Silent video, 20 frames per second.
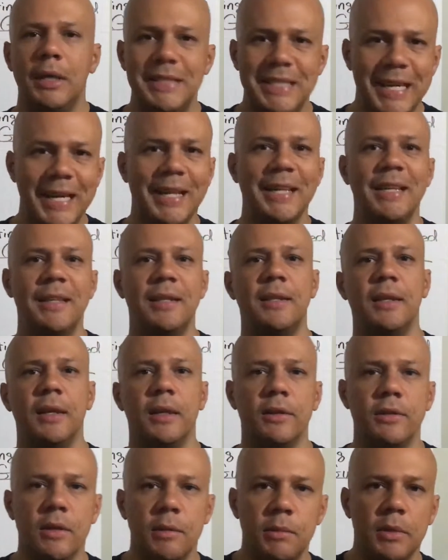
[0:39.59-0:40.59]
daily
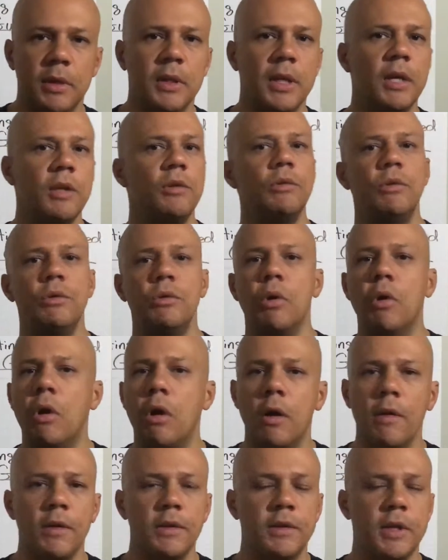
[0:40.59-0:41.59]
thing, something that you do
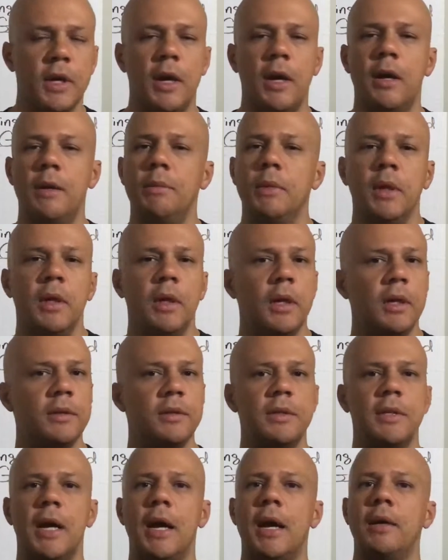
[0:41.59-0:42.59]
all the time.
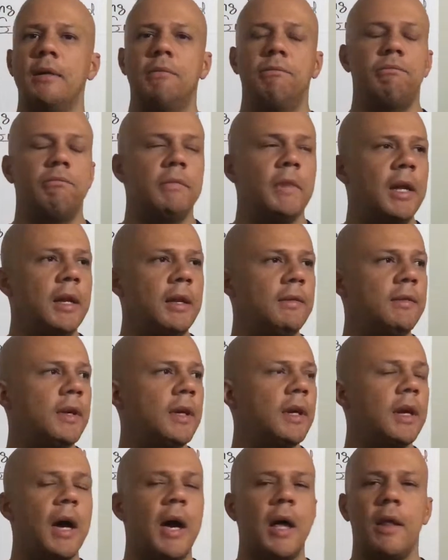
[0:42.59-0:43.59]
It's not
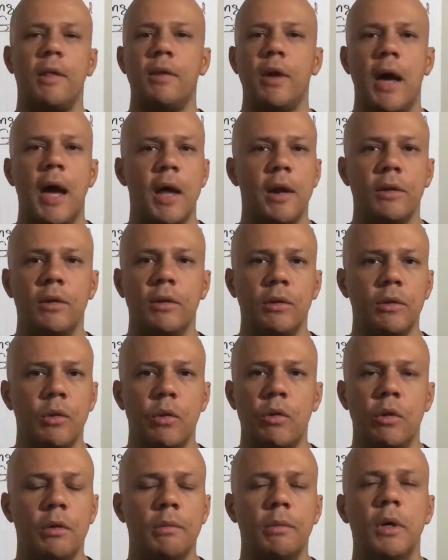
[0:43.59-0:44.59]
anything out of the
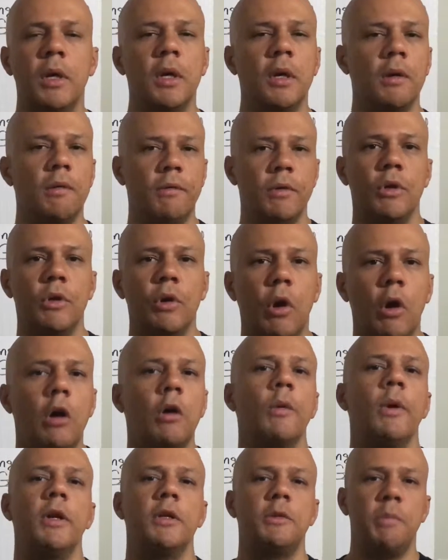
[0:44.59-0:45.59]
norm for you to
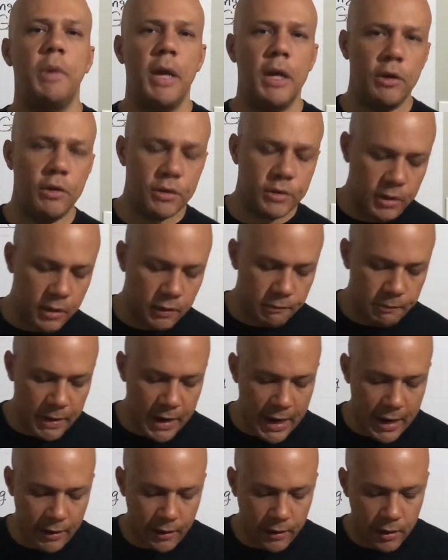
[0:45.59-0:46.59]
always pay yourself
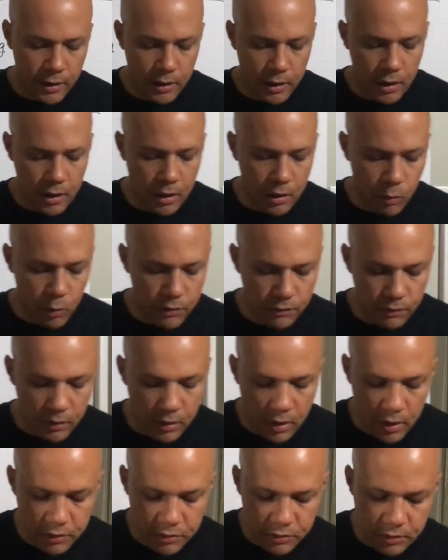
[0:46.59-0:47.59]
back with
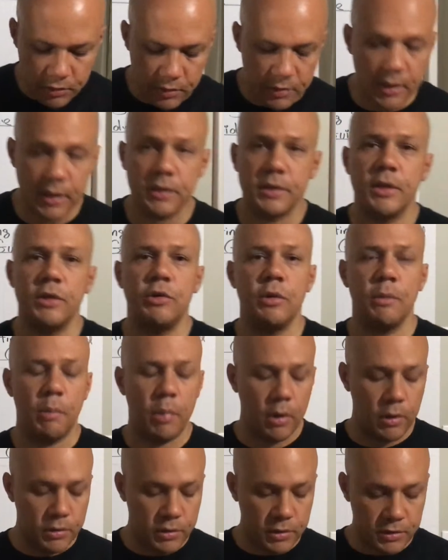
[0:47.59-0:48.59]
regard to the things that you're
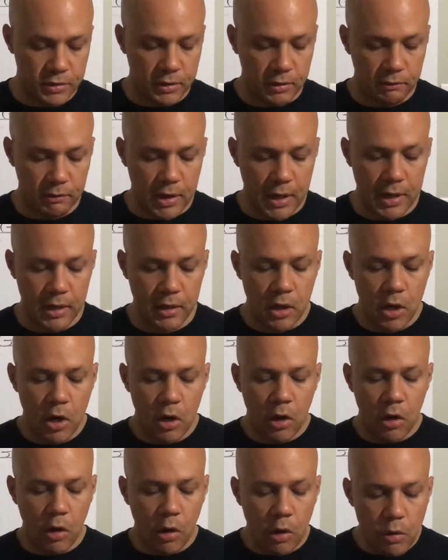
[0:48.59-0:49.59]
purchasing, right?
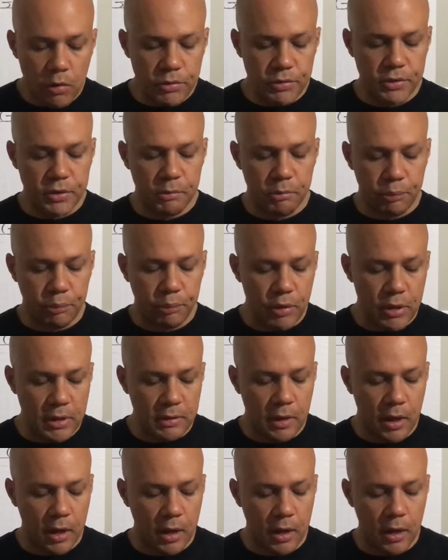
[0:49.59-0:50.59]
Host
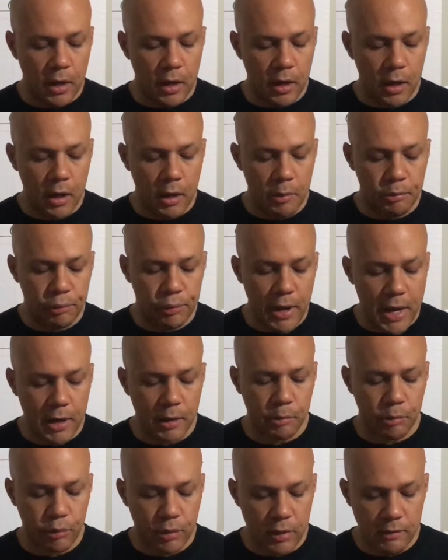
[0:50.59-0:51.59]
a
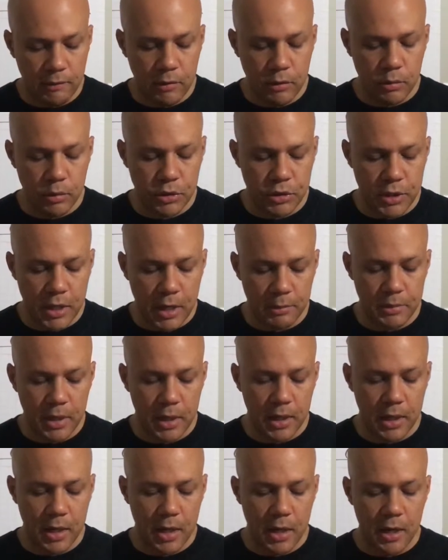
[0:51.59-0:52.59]
product preview with
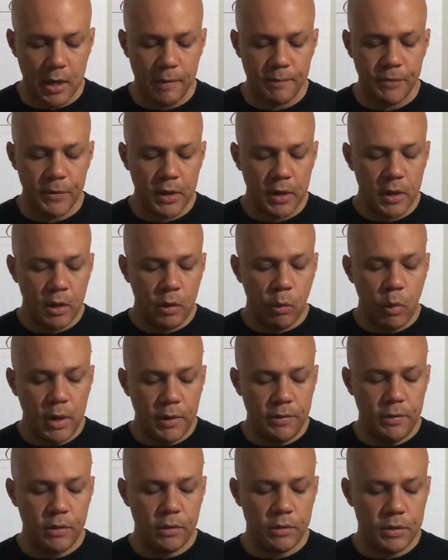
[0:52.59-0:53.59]
shop.com
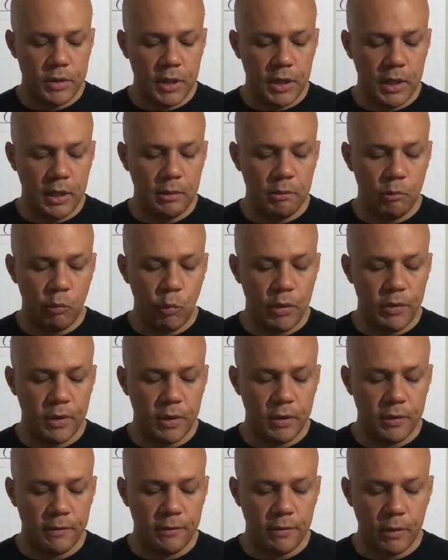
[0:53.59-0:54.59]
with your team
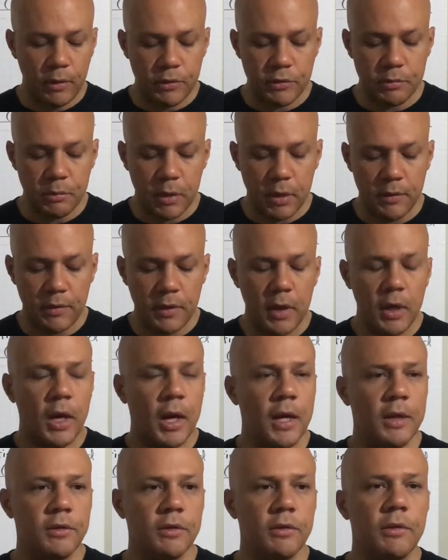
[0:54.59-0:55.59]
within the first month
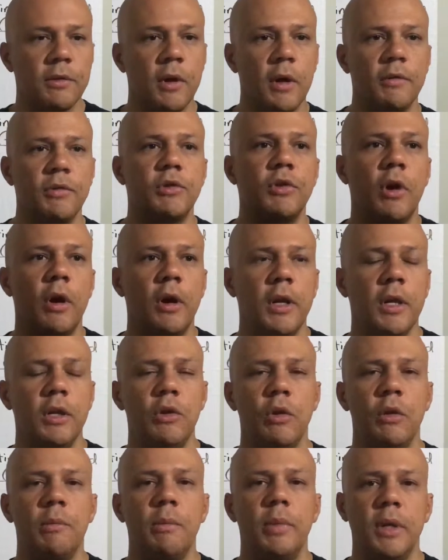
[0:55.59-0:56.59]
of
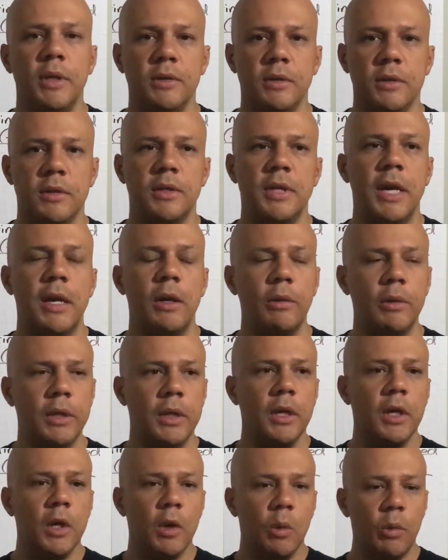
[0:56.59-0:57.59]
starting your business. Not
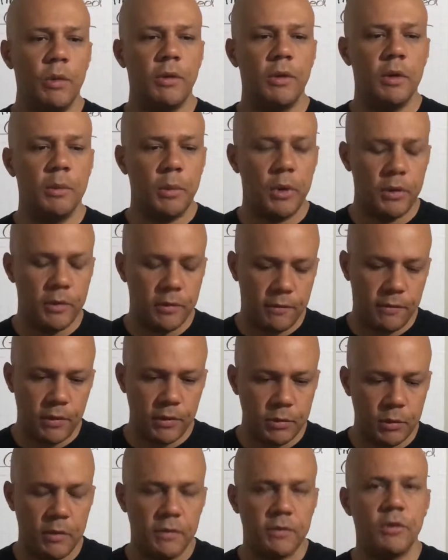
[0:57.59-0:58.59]
only within the
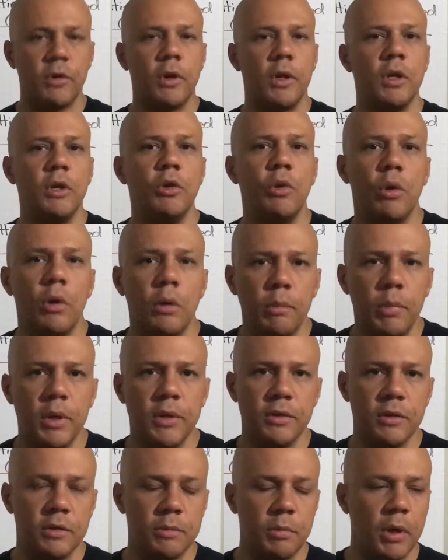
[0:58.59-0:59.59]
first month of starting your
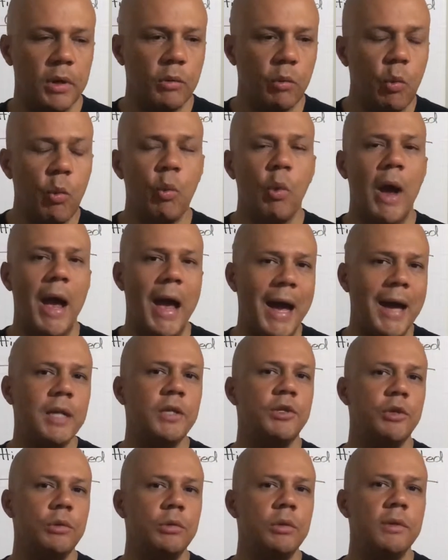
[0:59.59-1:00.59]
business, but
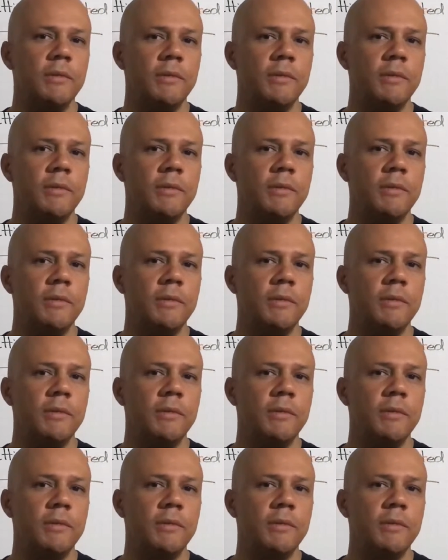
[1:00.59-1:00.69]
as you